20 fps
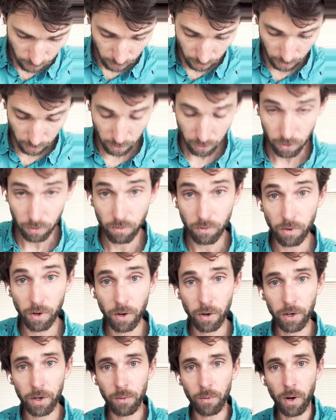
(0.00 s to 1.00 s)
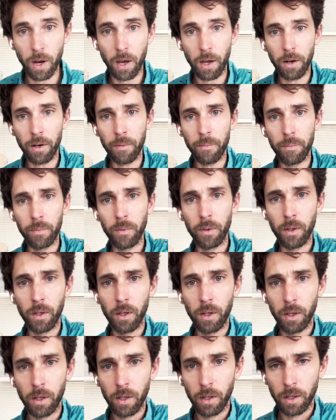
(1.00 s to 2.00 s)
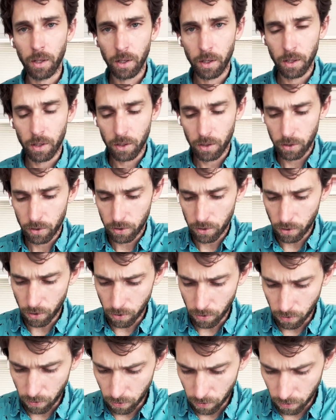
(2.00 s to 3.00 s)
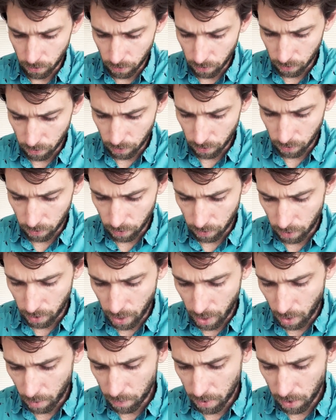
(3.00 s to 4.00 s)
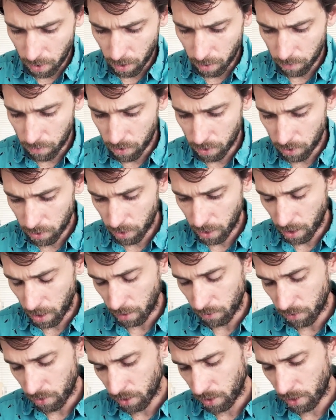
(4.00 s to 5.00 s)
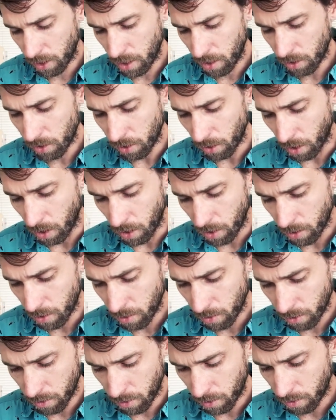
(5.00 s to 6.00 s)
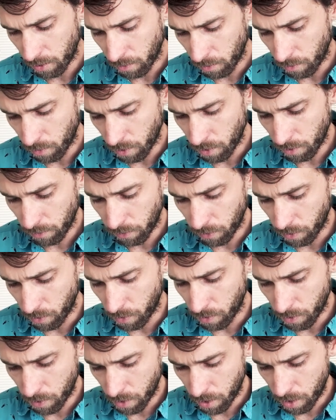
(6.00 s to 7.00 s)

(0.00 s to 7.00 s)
And it's very red. So now it becomes this kind of seesaw, this wonderful